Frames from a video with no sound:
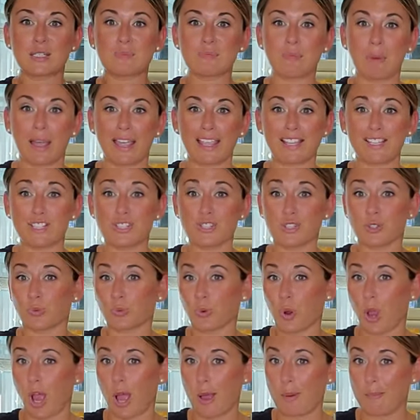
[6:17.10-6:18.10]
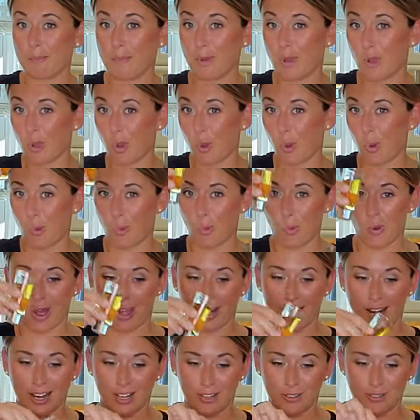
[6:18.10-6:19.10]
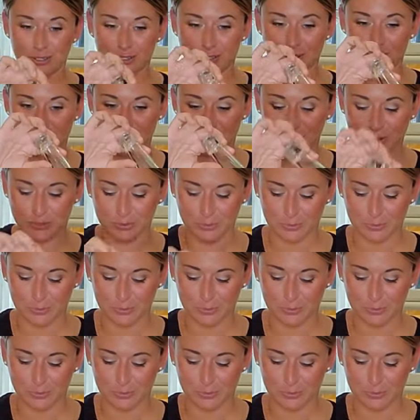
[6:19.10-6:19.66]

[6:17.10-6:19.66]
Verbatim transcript: spiced rum, one ounce.